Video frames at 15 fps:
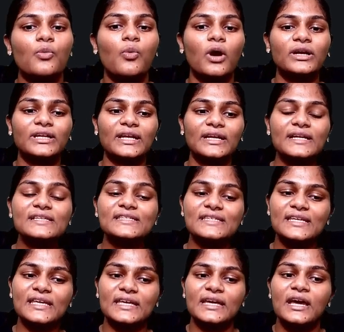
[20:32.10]
can I
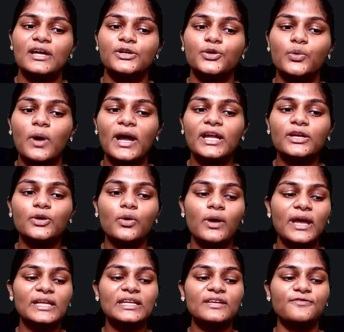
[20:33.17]
see? Do I know any
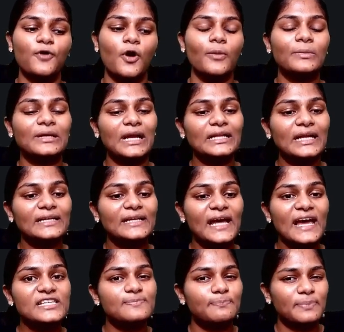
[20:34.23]
formula that has
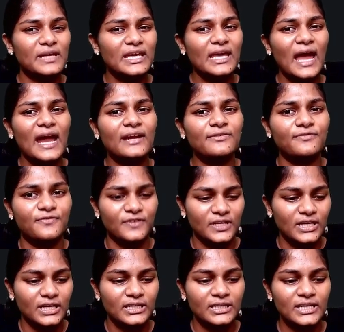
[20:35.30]
P and V in
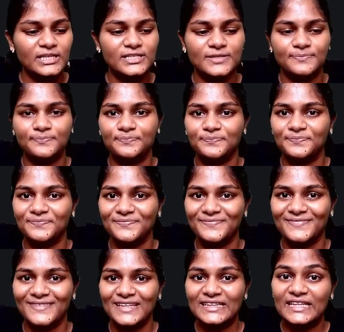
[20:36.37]
it?
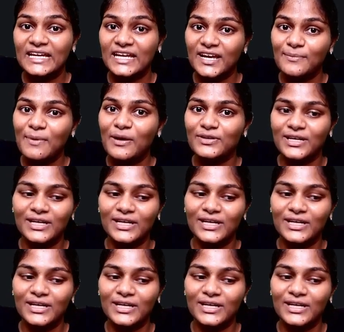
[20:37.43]
Think about it.